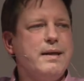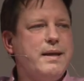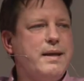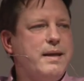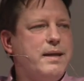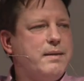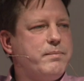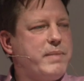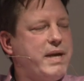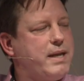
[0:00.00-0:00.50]

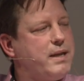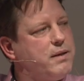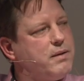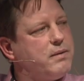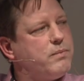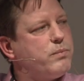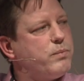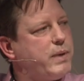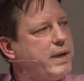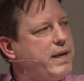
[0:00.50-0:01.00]
in
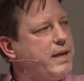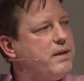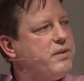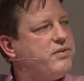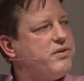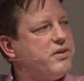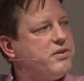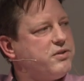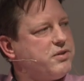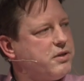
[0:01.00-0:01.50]
many ways,
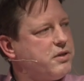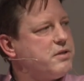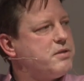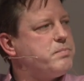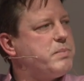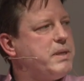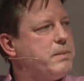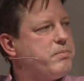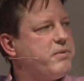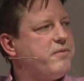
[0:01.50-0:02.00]
deters
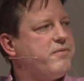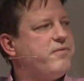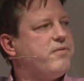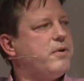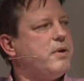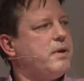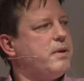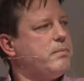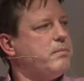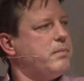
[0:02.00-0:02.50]
people
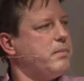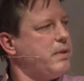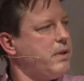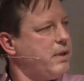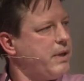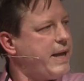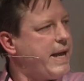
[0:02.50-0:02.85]
from